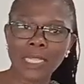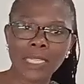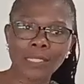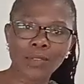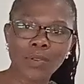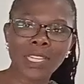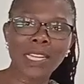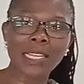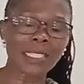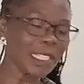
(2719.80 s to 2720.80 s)
So
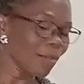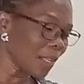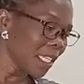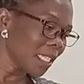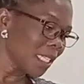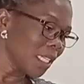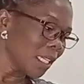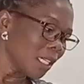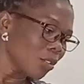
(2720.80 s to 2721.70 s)
inaccessibility